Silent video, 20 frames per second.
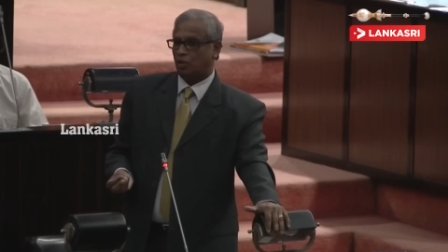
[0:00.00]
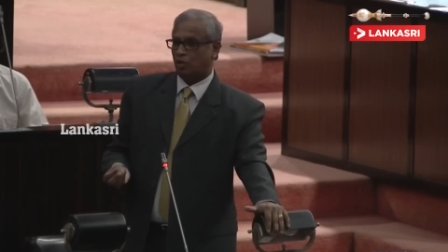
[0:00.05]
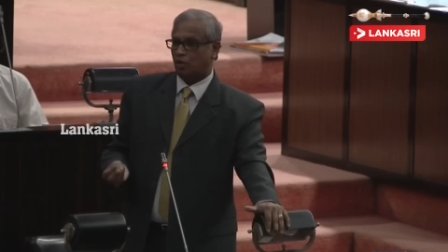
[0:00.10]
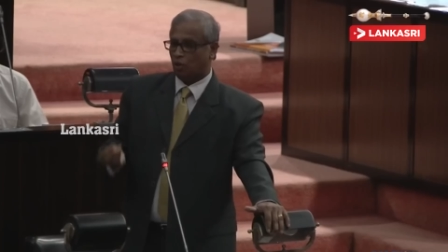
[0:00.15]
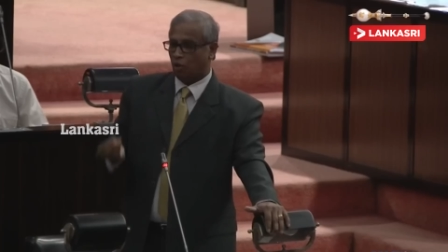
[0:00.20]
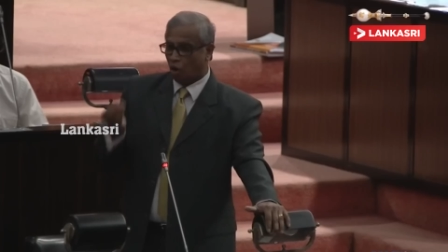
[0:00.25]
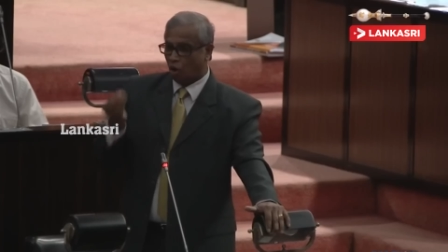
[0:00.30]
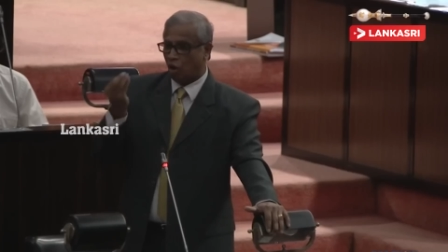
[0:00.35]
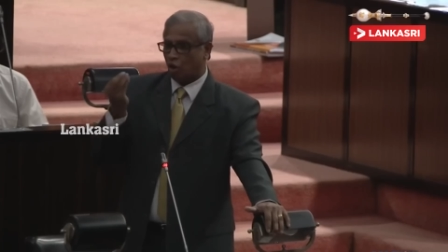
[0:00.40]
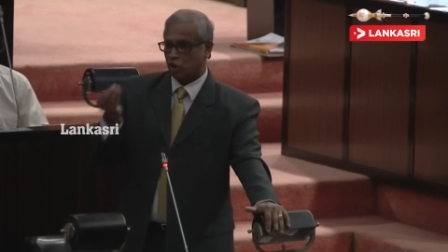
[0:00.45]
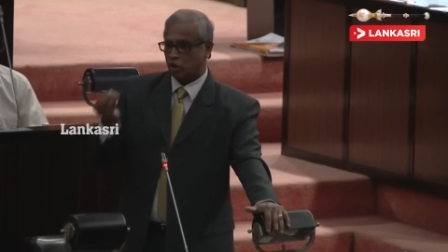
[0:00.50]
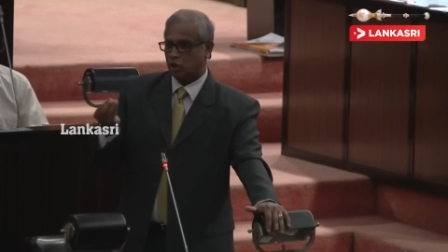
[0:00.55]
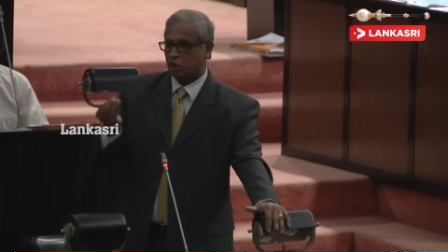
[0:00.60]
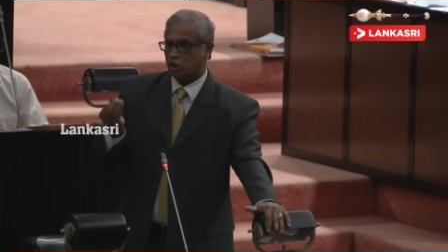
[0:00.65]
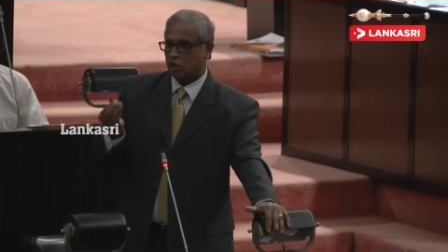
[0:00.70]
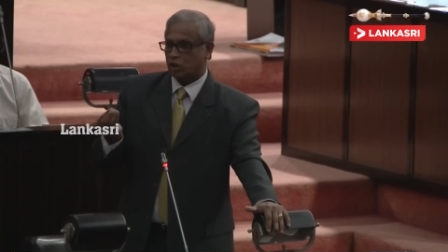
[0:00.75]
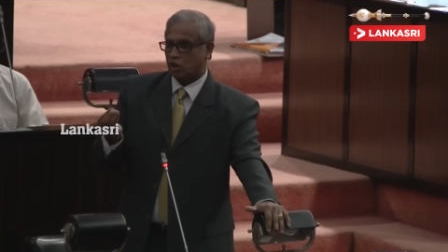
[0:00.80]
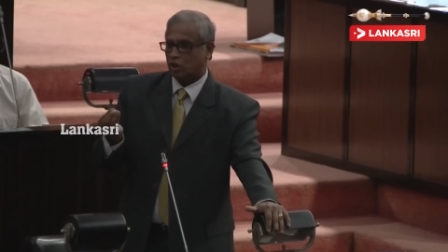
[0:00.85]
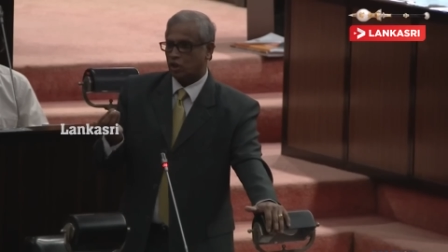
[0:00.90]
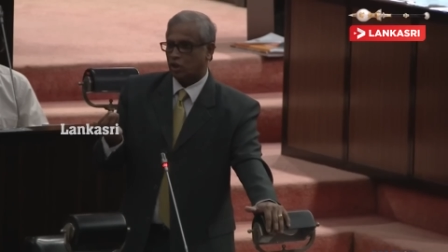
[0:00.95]

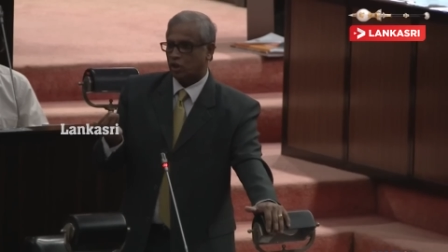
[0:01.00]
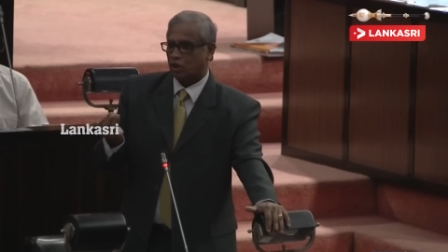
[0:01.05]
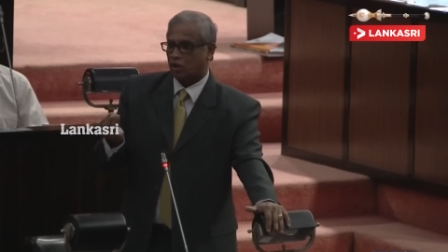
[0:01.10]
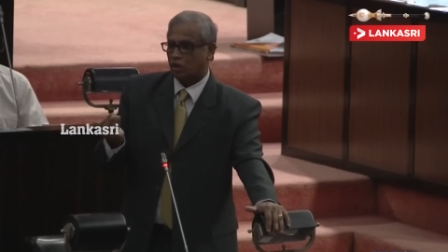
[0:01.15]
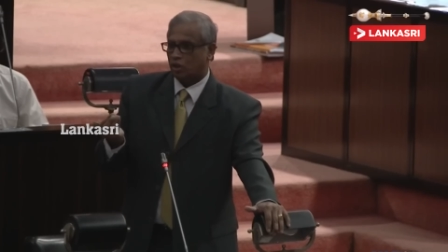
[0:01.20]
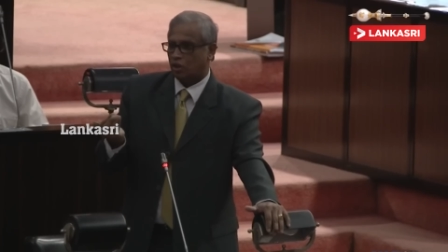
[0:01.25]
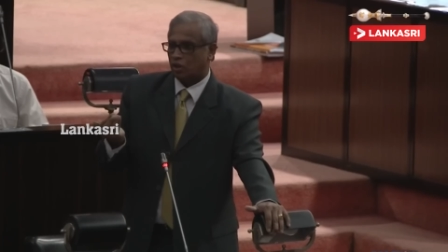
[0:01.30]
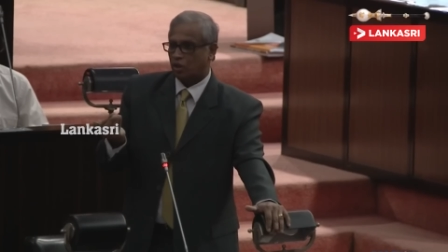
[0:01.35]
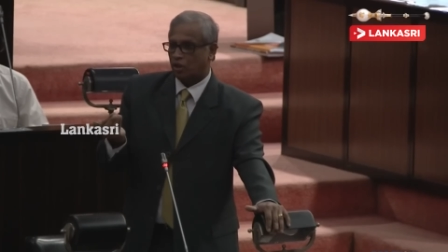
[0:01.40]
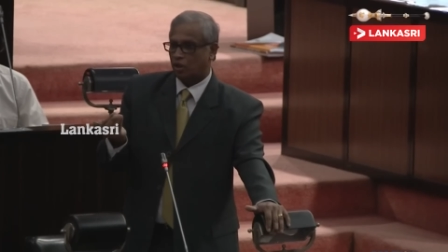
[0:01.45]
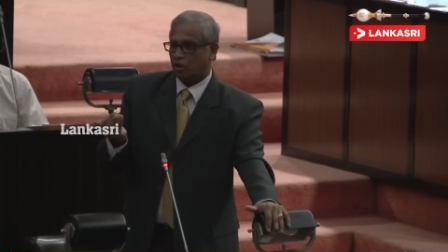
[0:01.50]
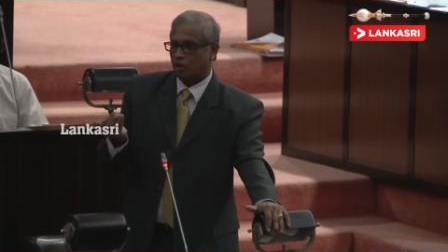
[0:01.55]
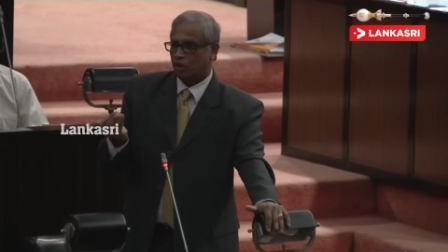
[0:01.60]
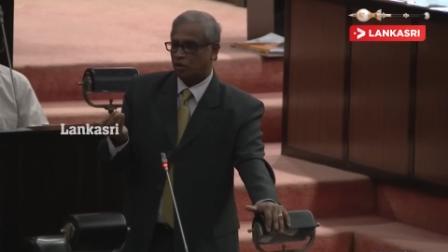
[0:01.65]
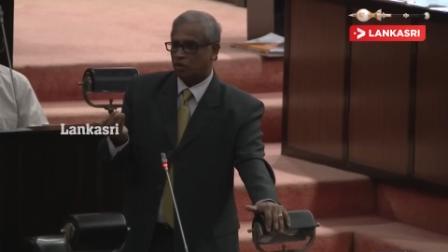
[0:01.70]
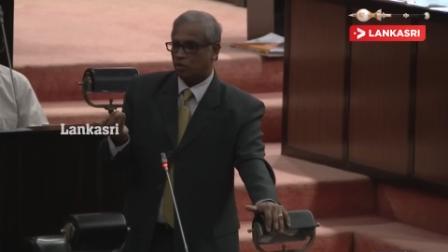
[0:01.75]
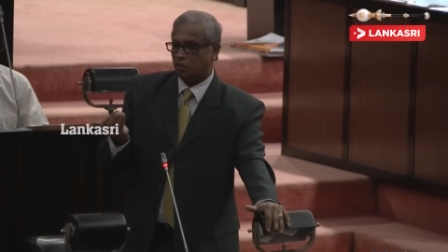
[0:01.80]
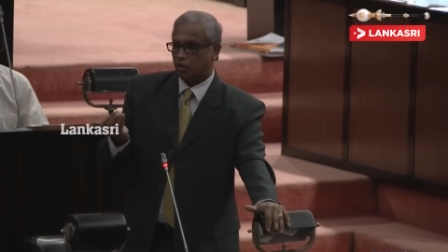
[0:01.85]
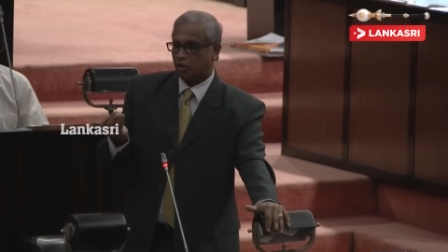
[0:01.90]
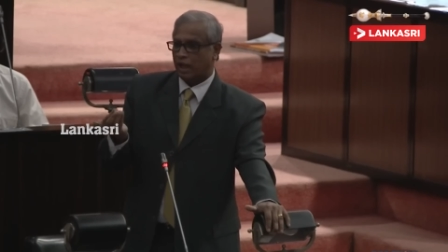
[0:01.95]
laws
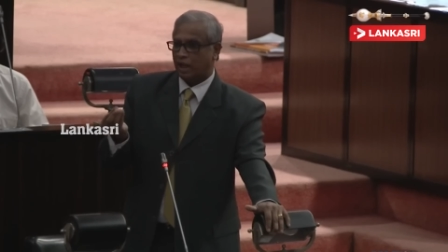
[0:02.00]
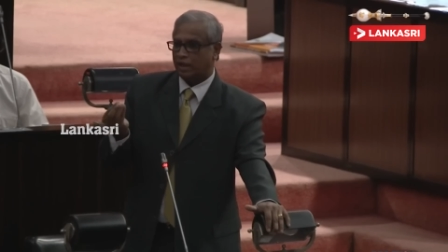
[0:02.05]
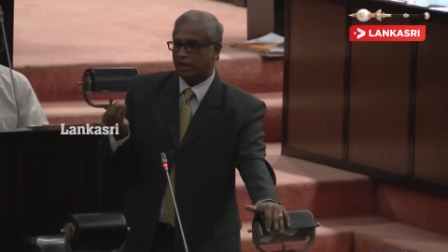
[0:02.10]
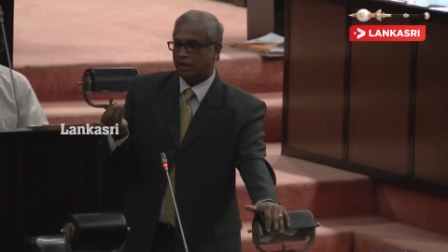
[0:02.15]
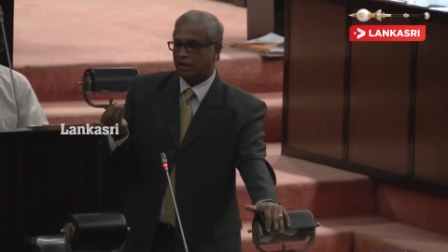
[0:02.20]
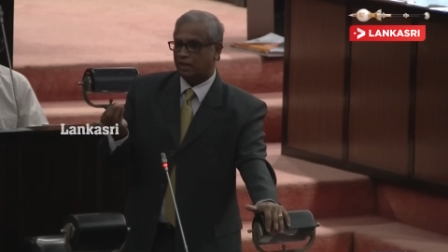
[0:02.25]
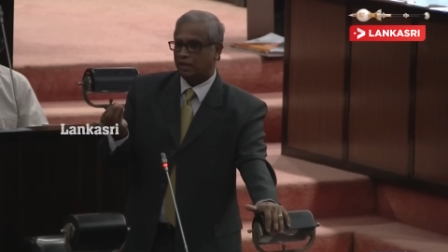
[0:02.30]
so that